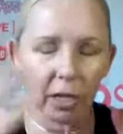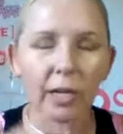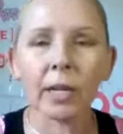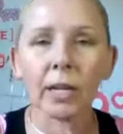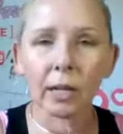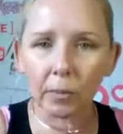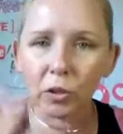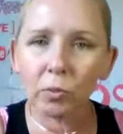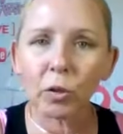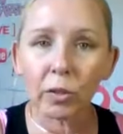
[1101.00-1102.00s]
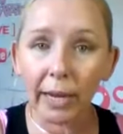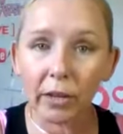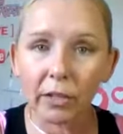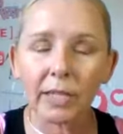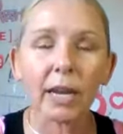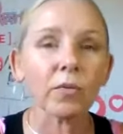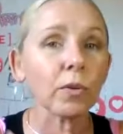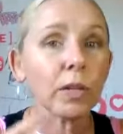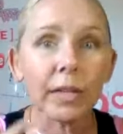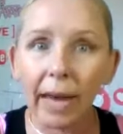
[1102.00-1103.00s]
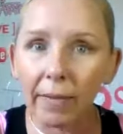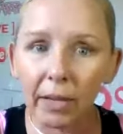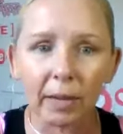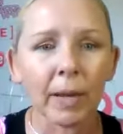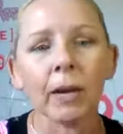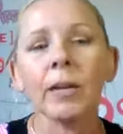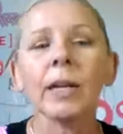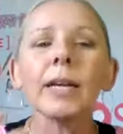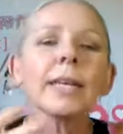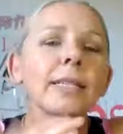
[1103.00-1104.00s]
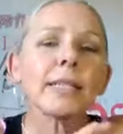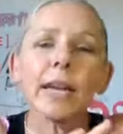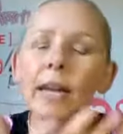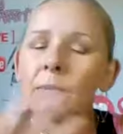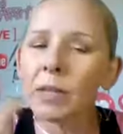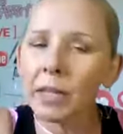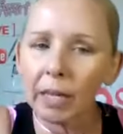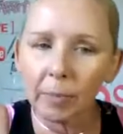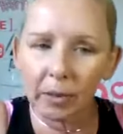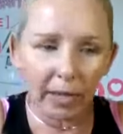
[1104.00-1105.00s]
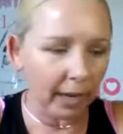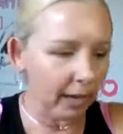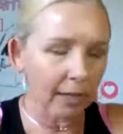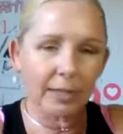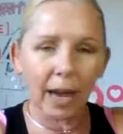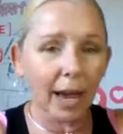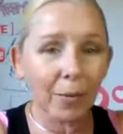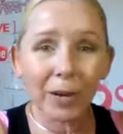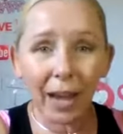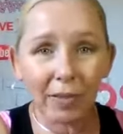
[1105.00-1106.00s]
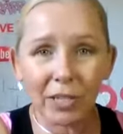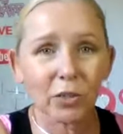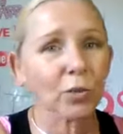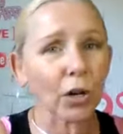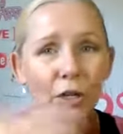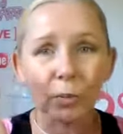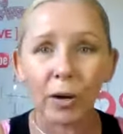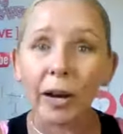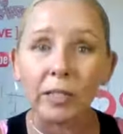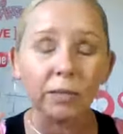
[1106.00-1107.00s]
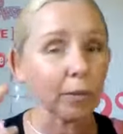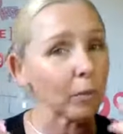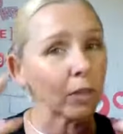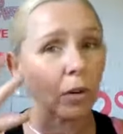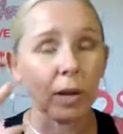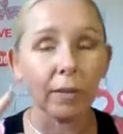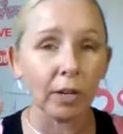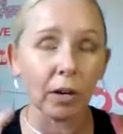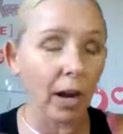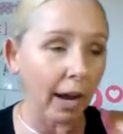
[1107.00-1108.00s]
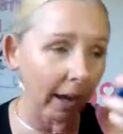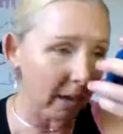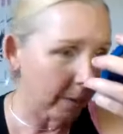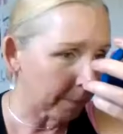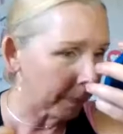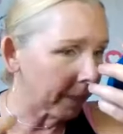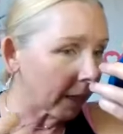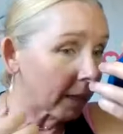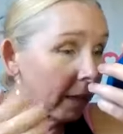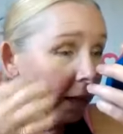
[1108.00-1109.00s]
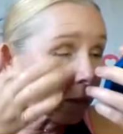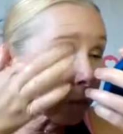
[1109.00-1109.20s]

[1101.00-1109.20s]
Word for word: and do more layers and really have it come out. Today I'm going to keep it light because I would have to do darker brows if I'm going to go heavier eye and I don't